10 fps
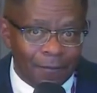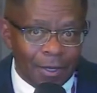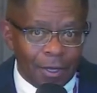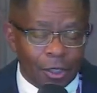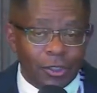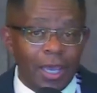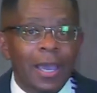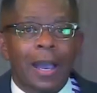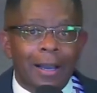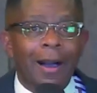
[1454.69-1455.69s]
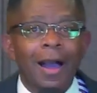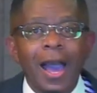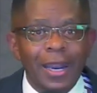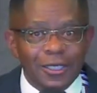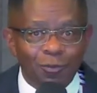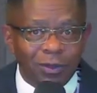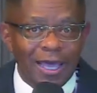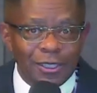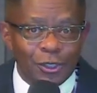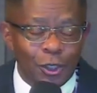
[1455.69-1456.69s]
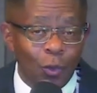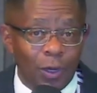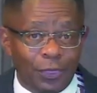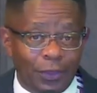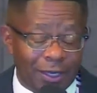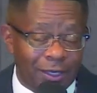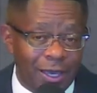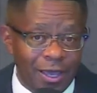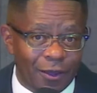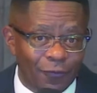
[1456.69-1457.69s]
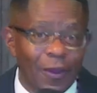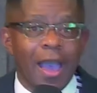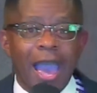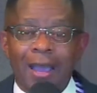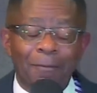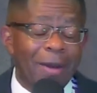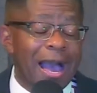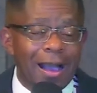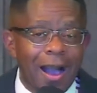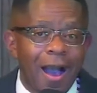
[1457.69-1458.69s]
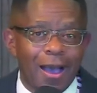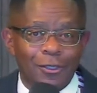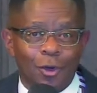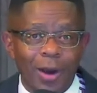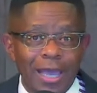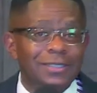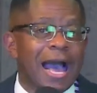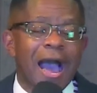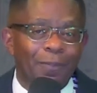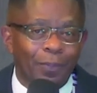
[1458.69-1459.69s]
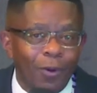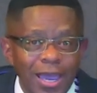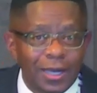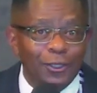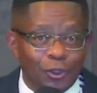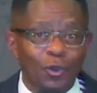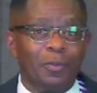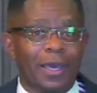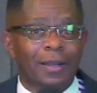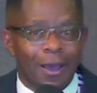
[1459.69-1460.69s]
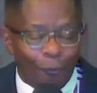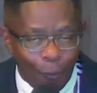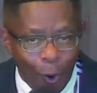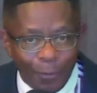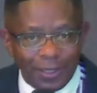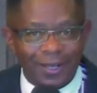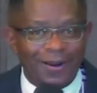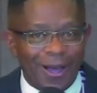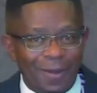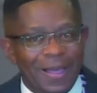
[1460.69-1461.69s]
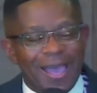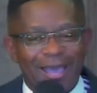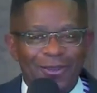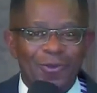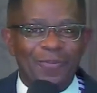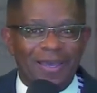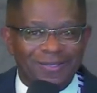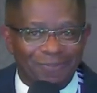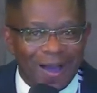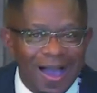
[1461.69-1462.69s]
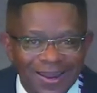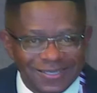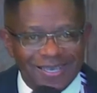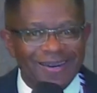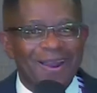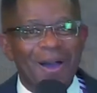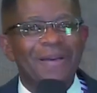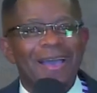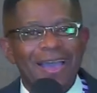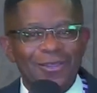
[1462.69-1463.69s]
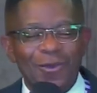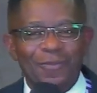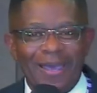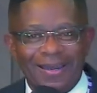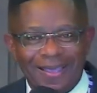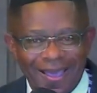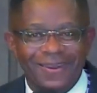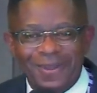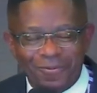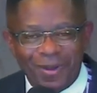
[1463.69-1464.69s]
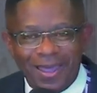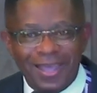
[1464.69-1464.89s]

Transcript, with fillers: You see, God has blessed you with a gift, and by God's grace, I pray that you've been warming it up and you've been polishing it up and you've been getting it ready.